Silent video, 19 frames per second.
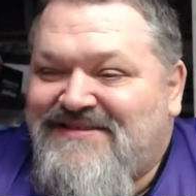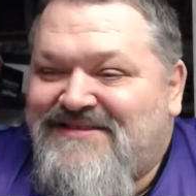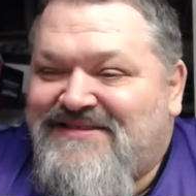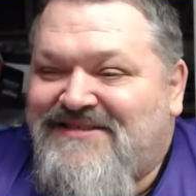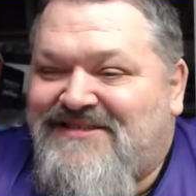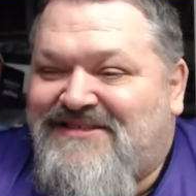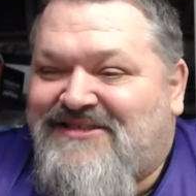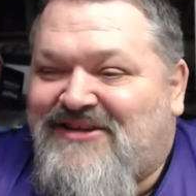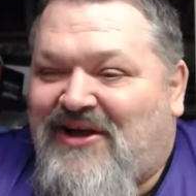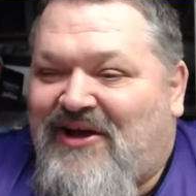
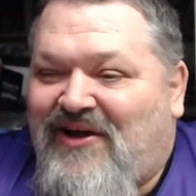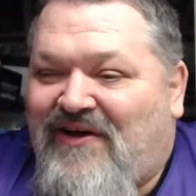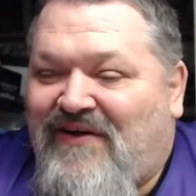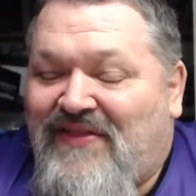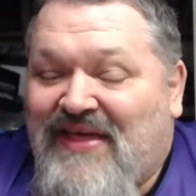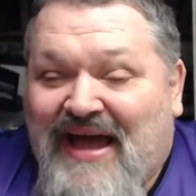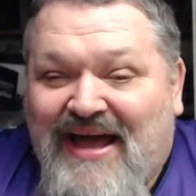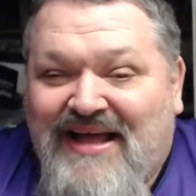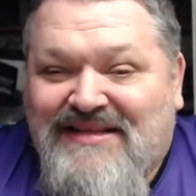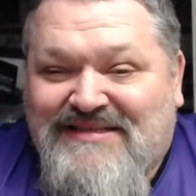So
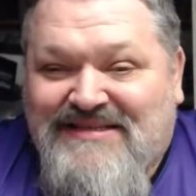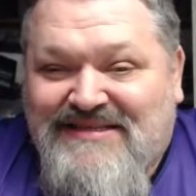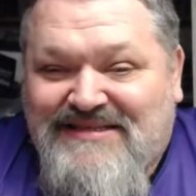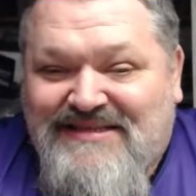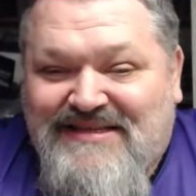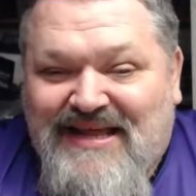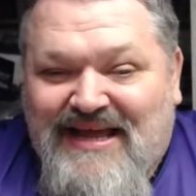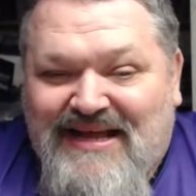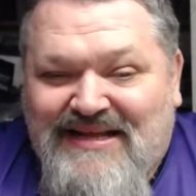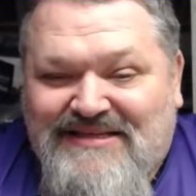
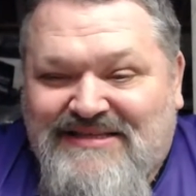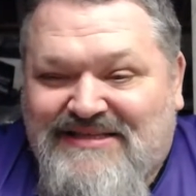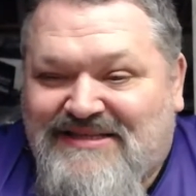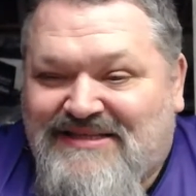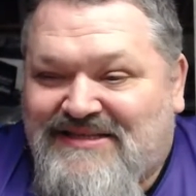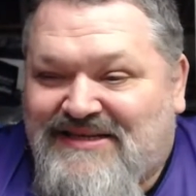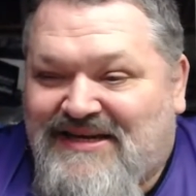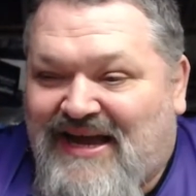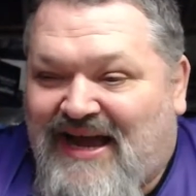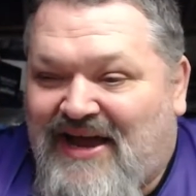
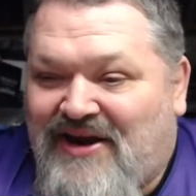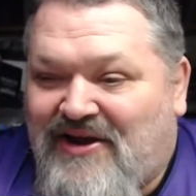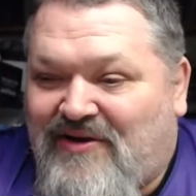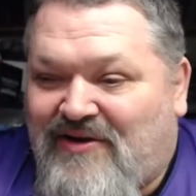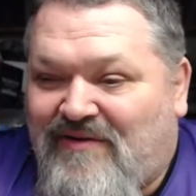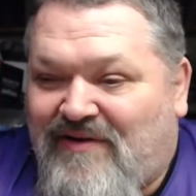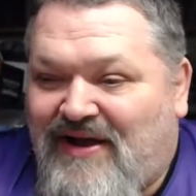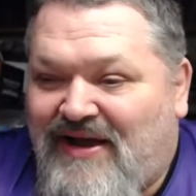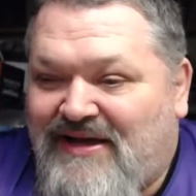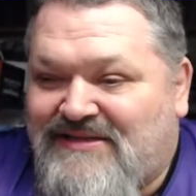that's kind of
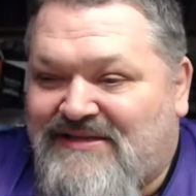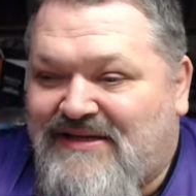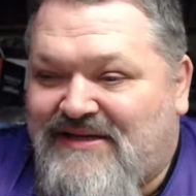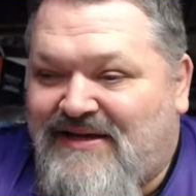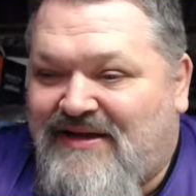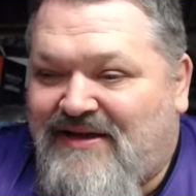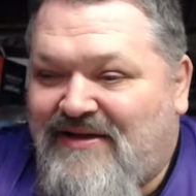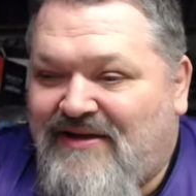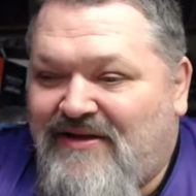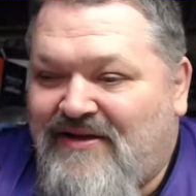
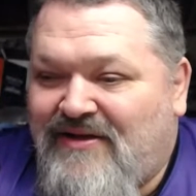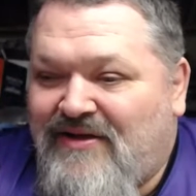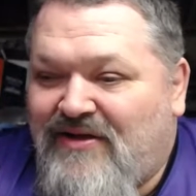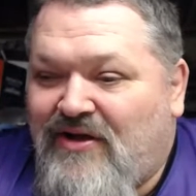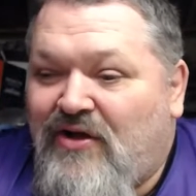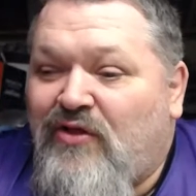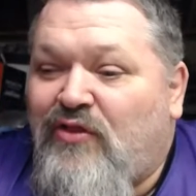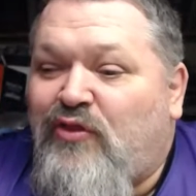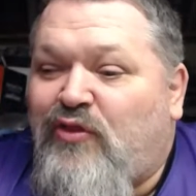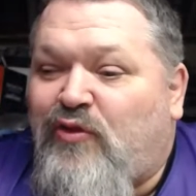crazy.
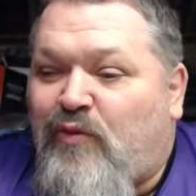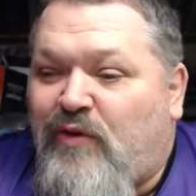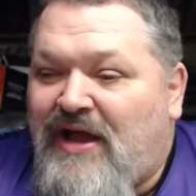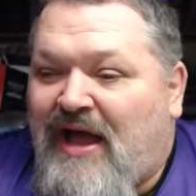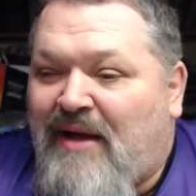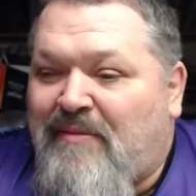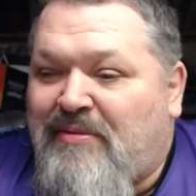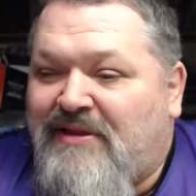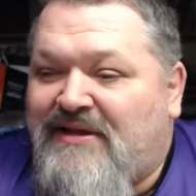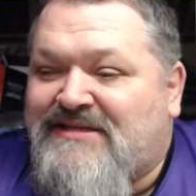3
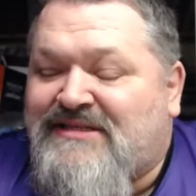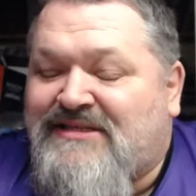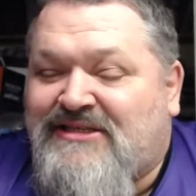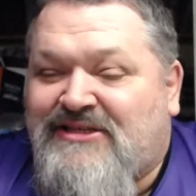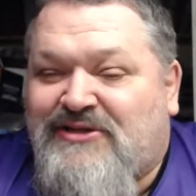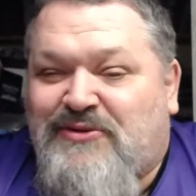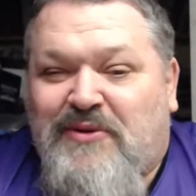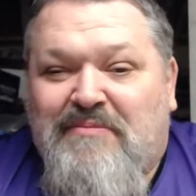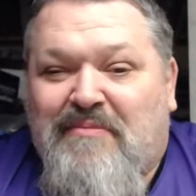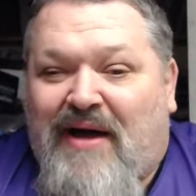obelisks,
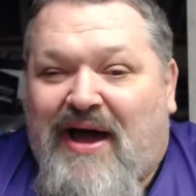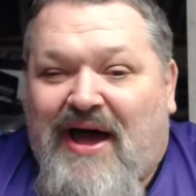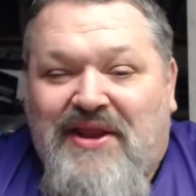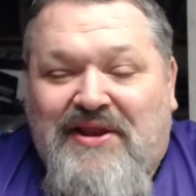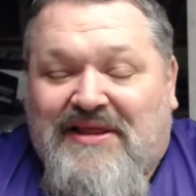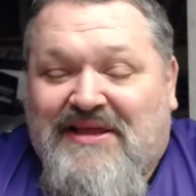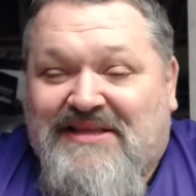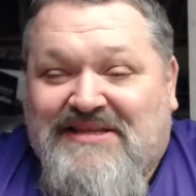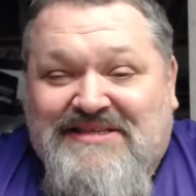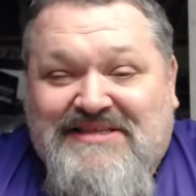3
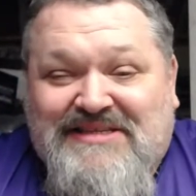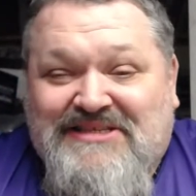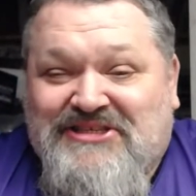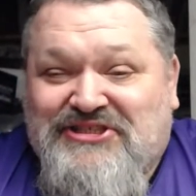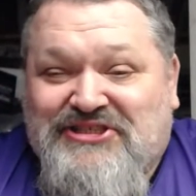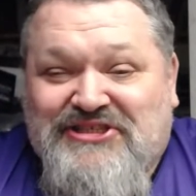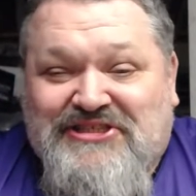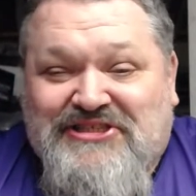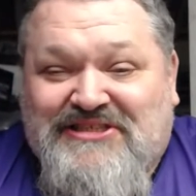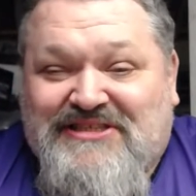monoliths. It's
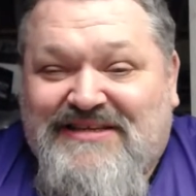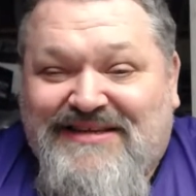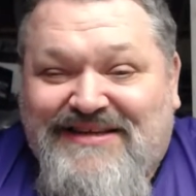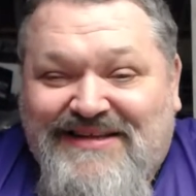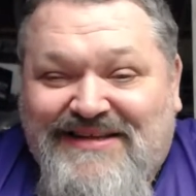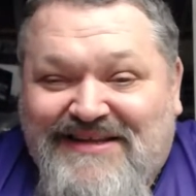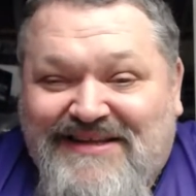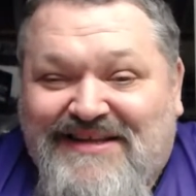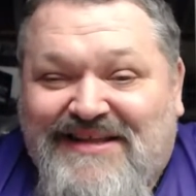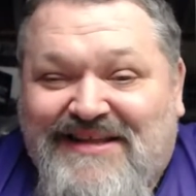
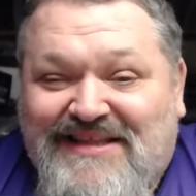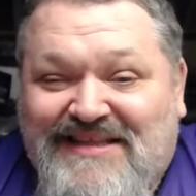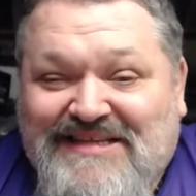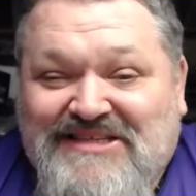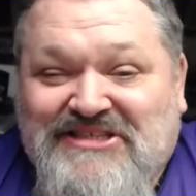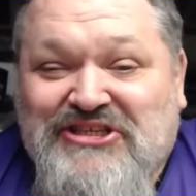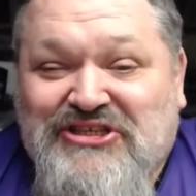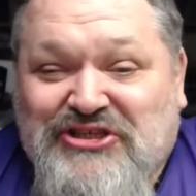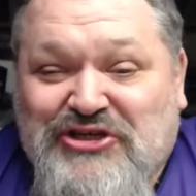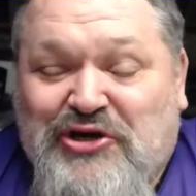
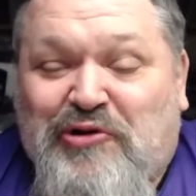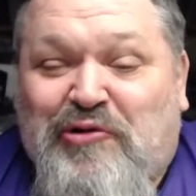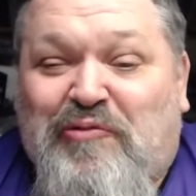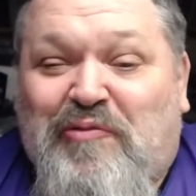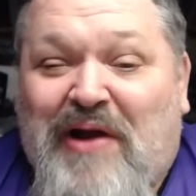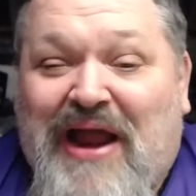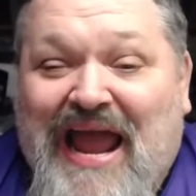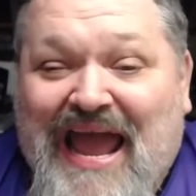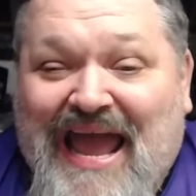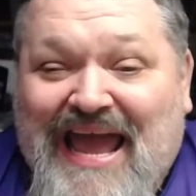just
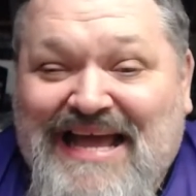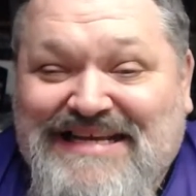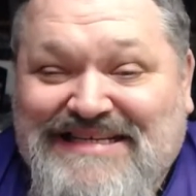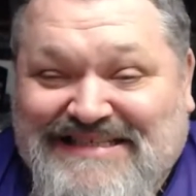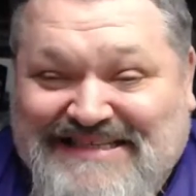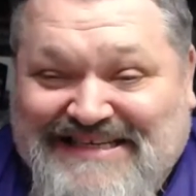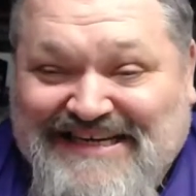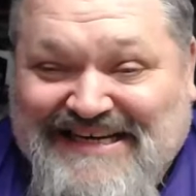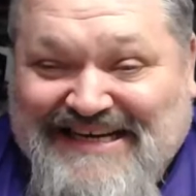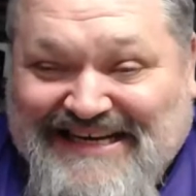
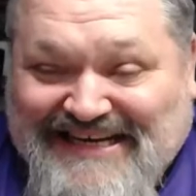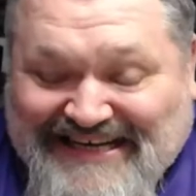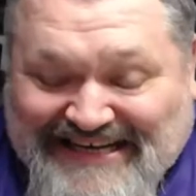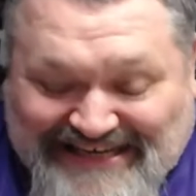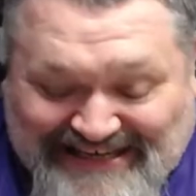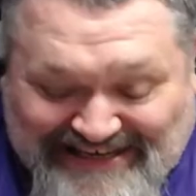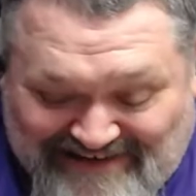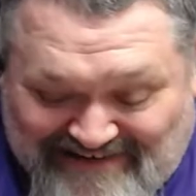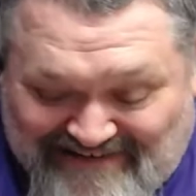crazy.